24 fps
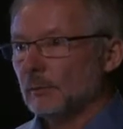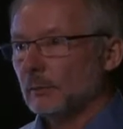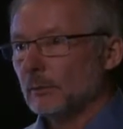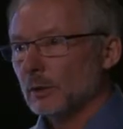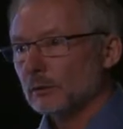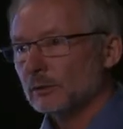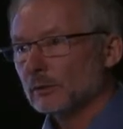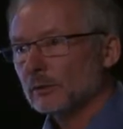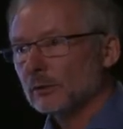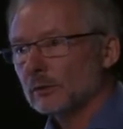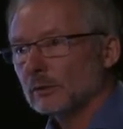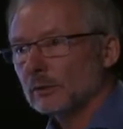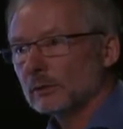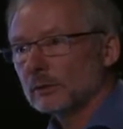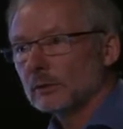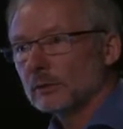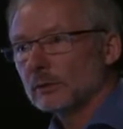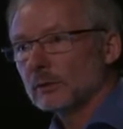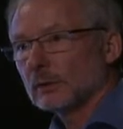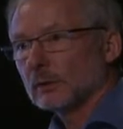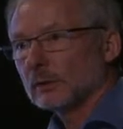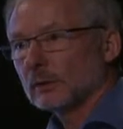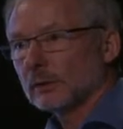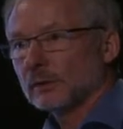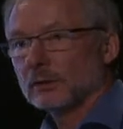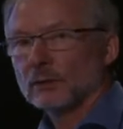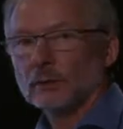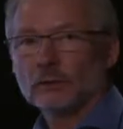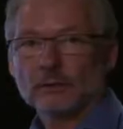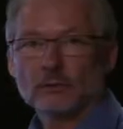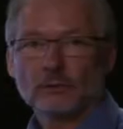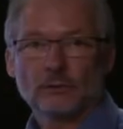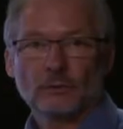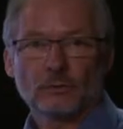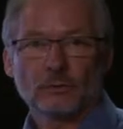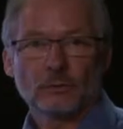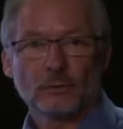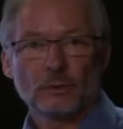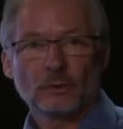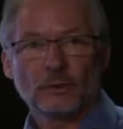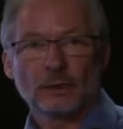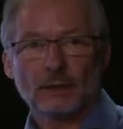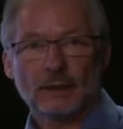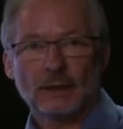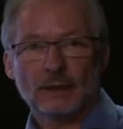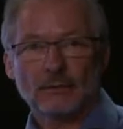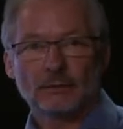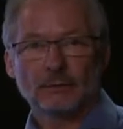Most consultants
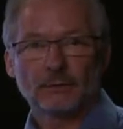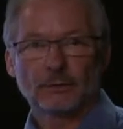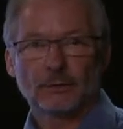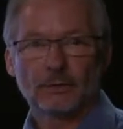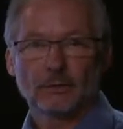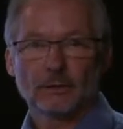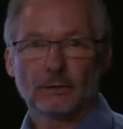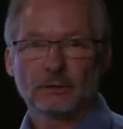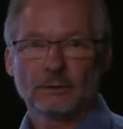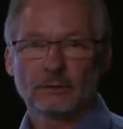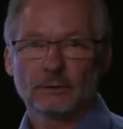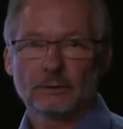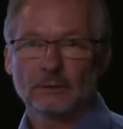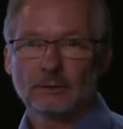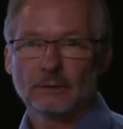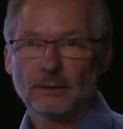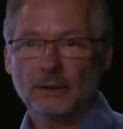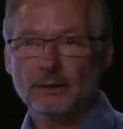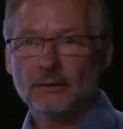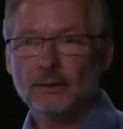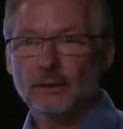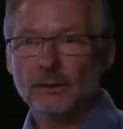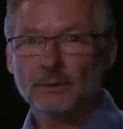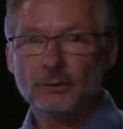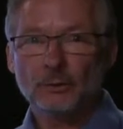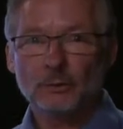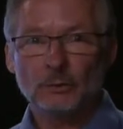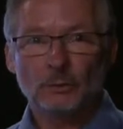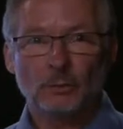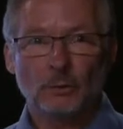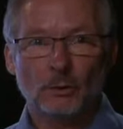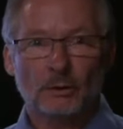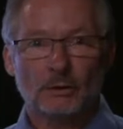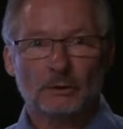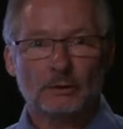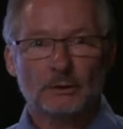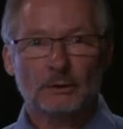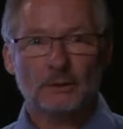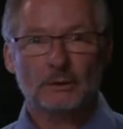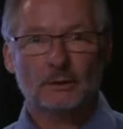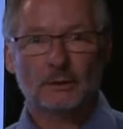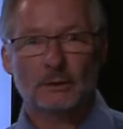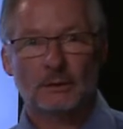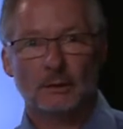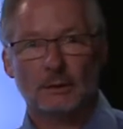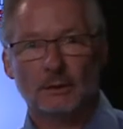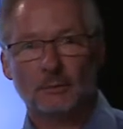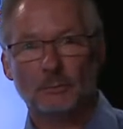would have in their
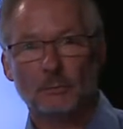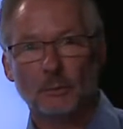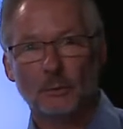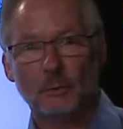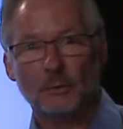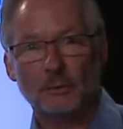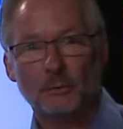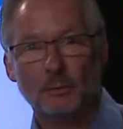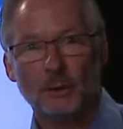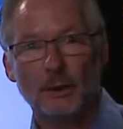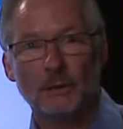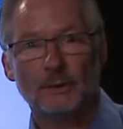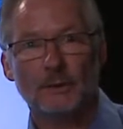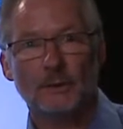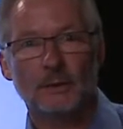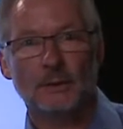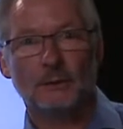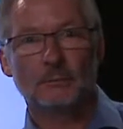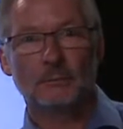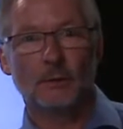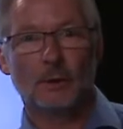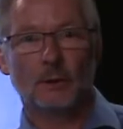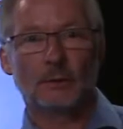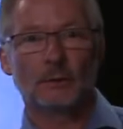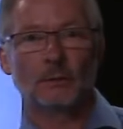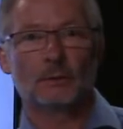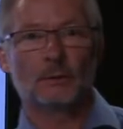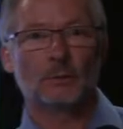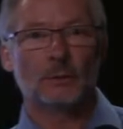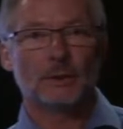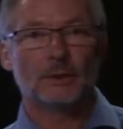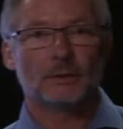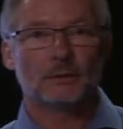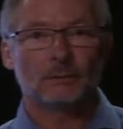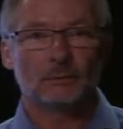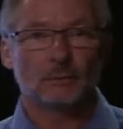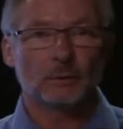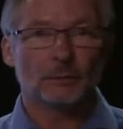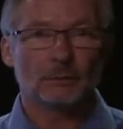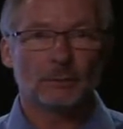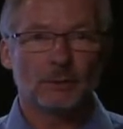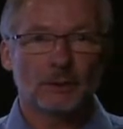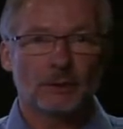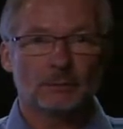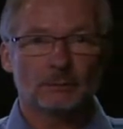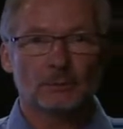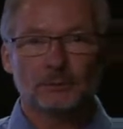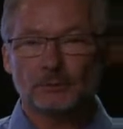toolbox a small spreadsheet model which will
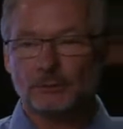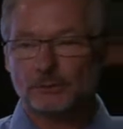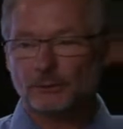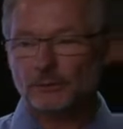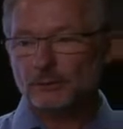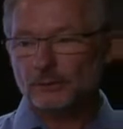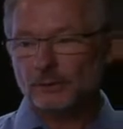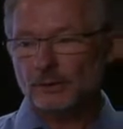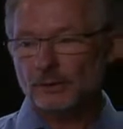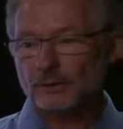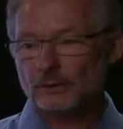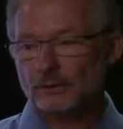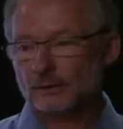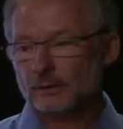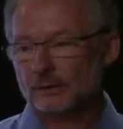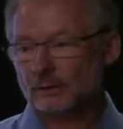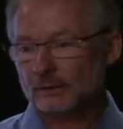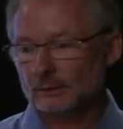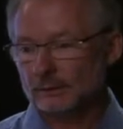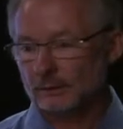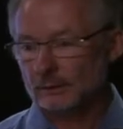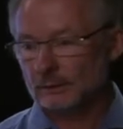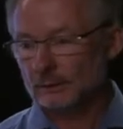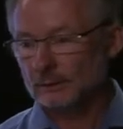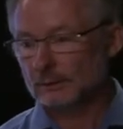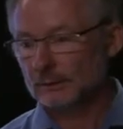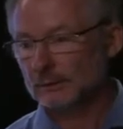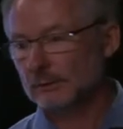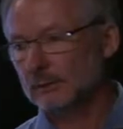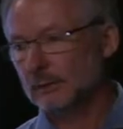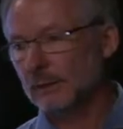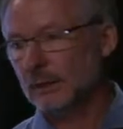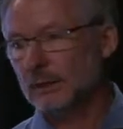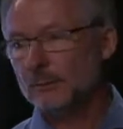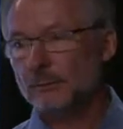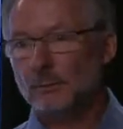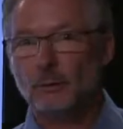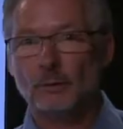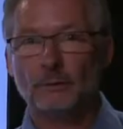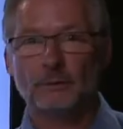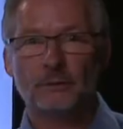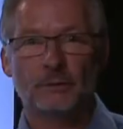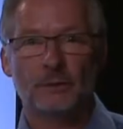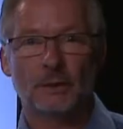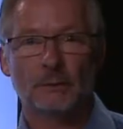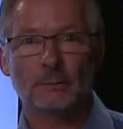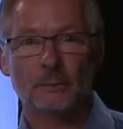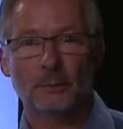be able to do this type
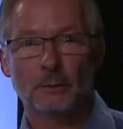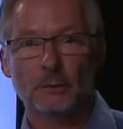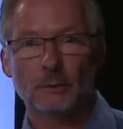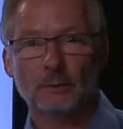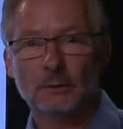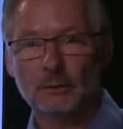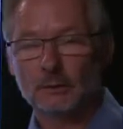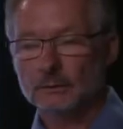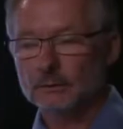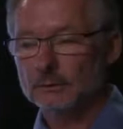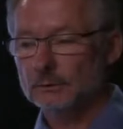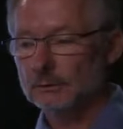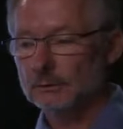of simple